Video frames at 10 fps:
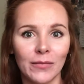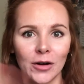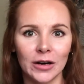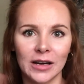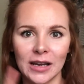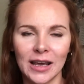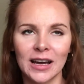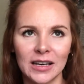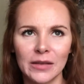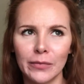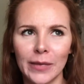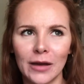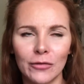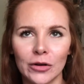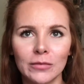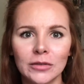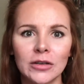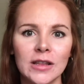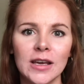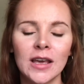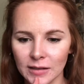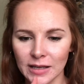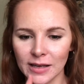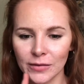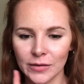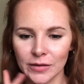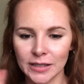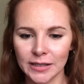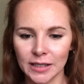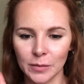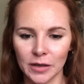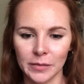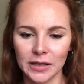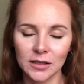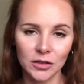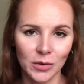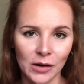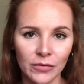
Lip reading: an 8-bed room sort of thing, because I think there were 6 bunk beds, so 12.